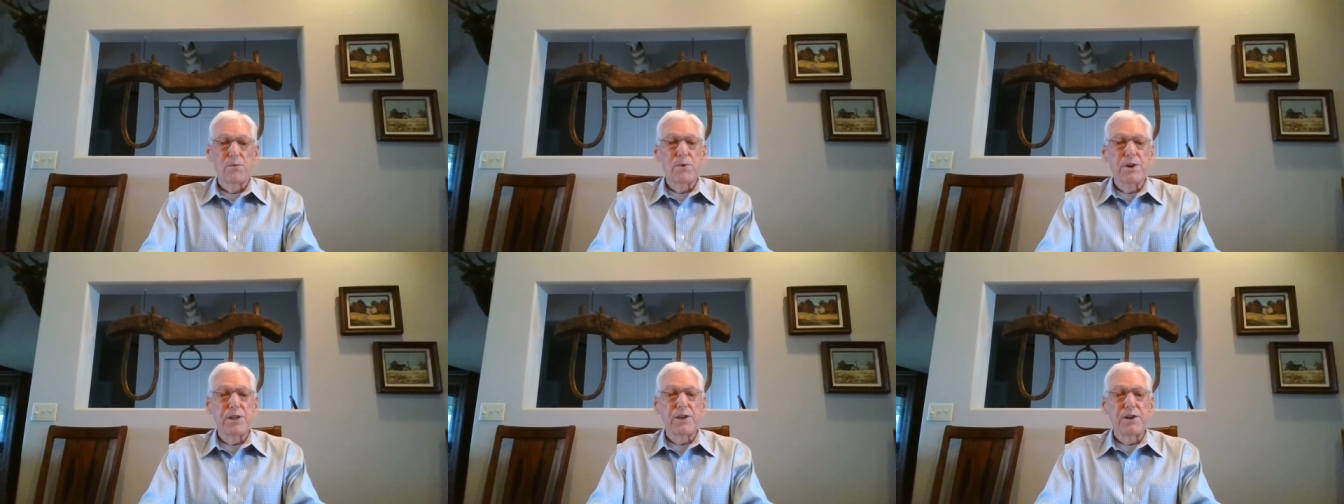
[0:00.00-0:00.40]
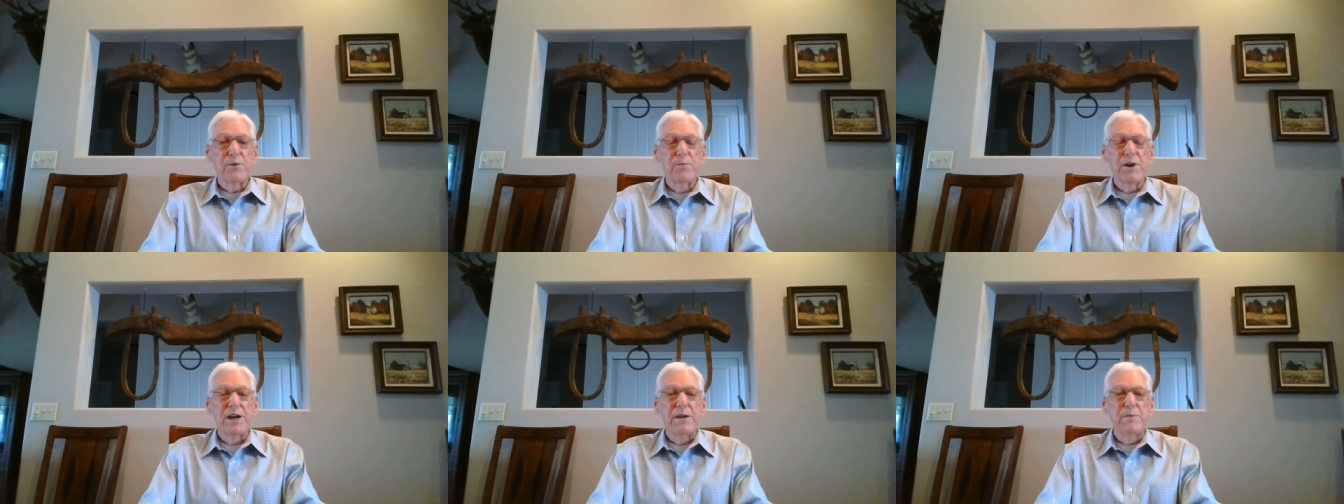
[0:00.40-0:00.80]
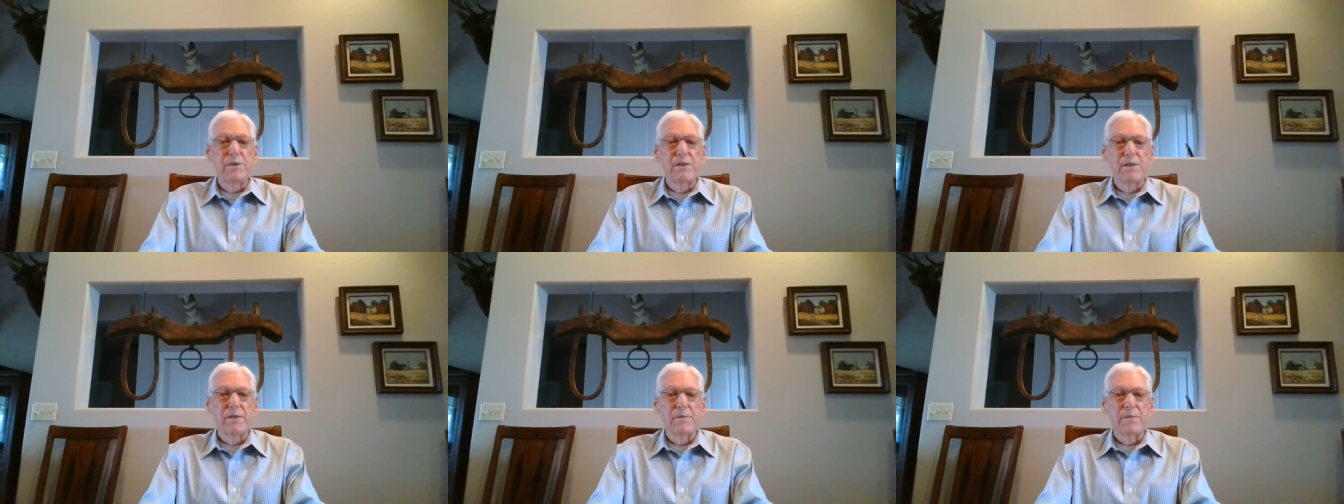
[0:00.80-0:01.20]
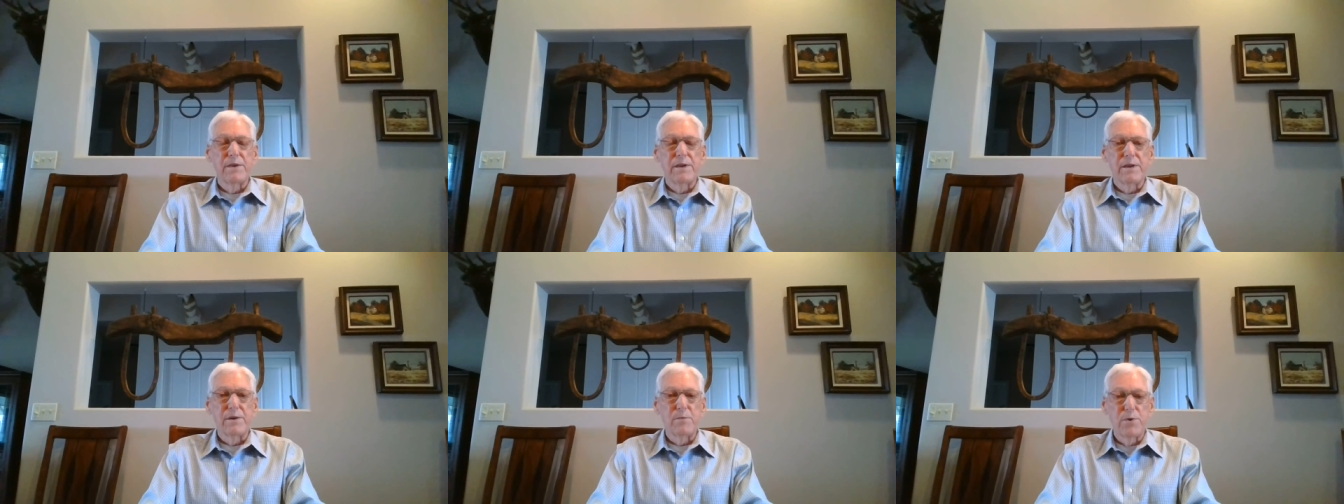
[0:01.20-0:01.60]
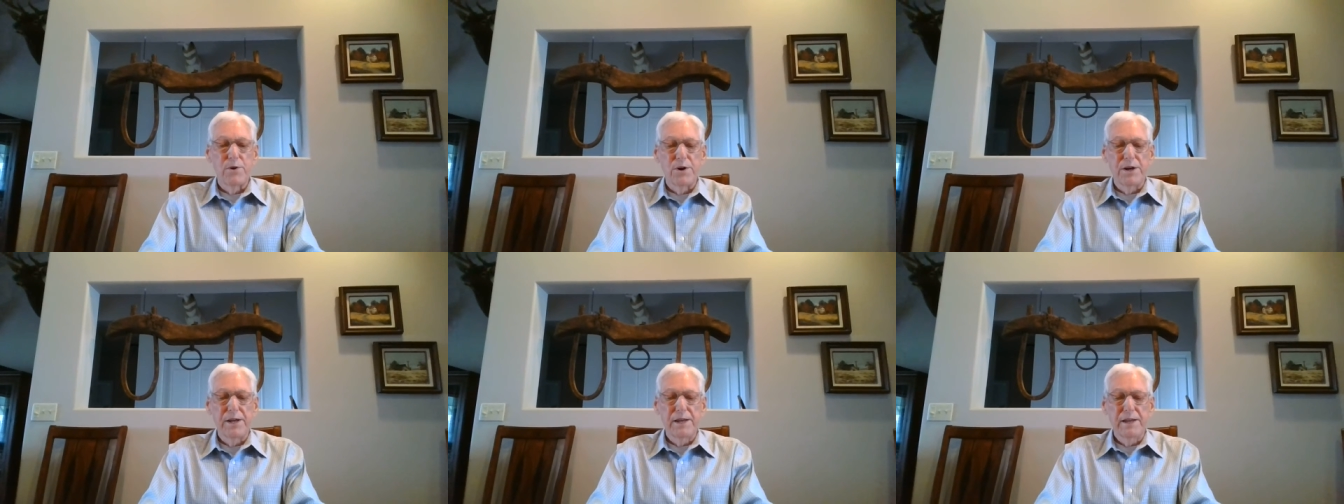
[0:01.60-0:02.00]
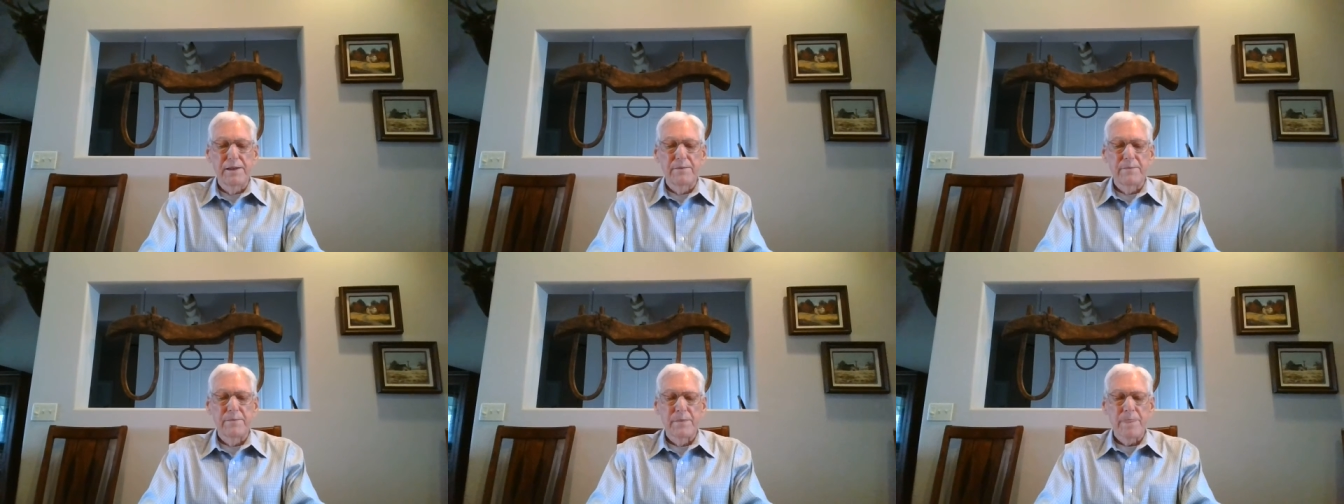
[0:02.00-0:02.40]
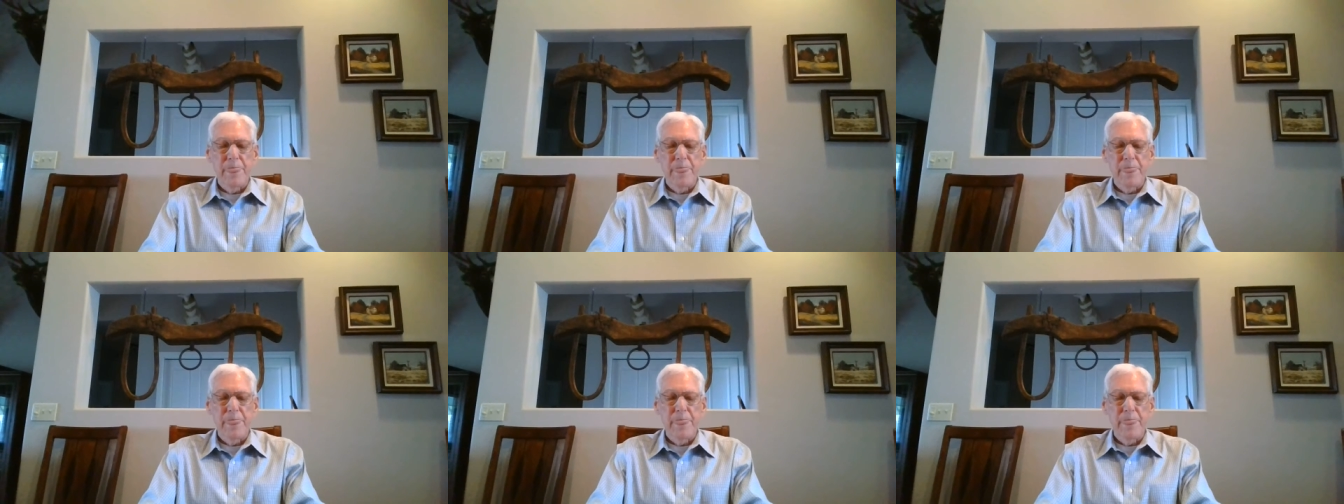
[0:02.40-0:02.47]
reading your Bible and praying